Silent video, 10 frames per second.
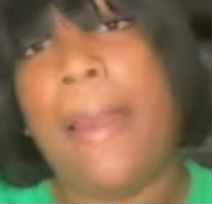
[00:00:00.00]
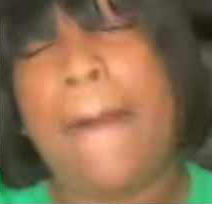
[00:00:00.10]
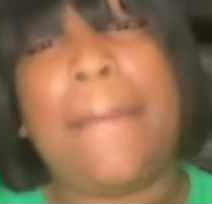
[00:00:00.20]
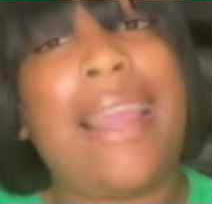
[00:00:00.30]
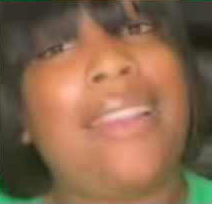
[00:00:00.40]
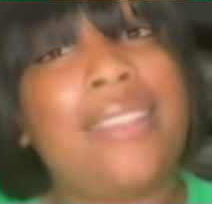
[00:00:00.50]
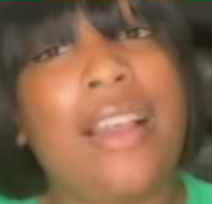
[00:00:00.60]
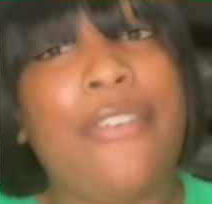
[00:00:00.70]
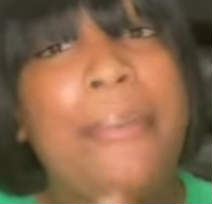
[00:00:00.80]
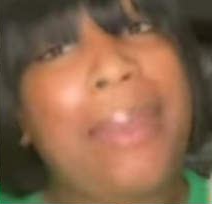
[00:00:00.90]
My
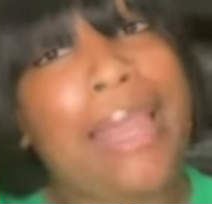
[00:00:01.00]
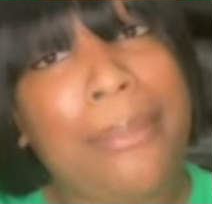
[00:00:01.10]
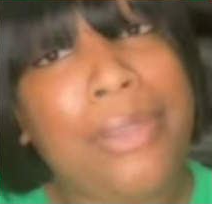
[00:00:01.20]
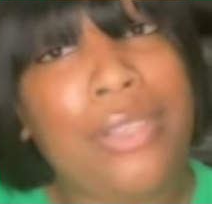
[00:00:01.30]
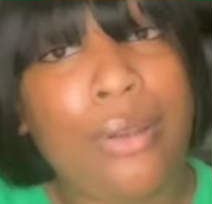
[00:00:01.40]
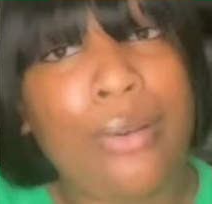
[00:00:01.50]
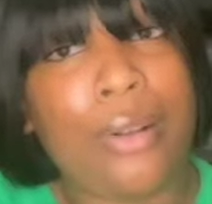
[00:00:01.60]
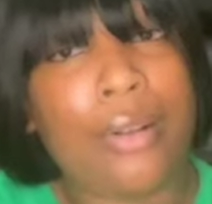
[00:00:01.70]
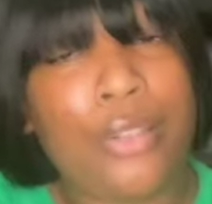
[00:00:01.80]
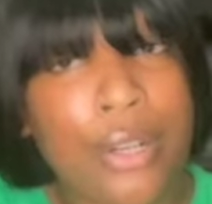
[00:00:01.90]
discomfort may not be
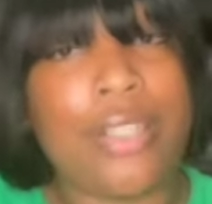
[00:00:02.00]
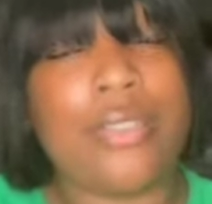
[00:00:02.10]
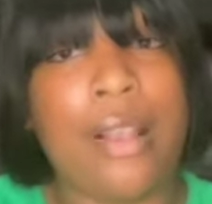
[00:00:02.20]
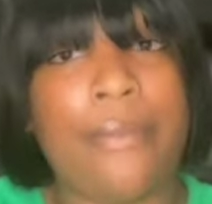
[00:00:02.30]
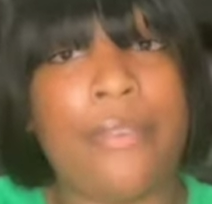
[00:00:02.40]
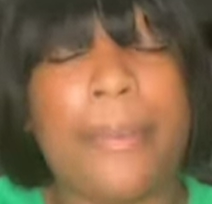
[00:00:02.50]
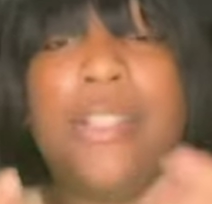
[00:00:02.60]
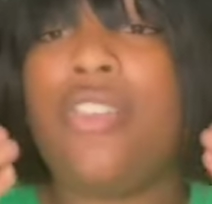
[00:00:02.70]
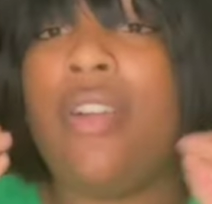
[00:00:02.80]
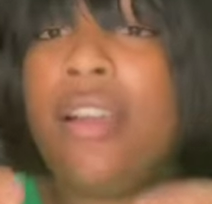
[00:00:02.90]
your discomfort,
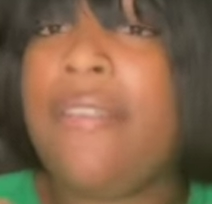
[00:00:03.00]
but you're going to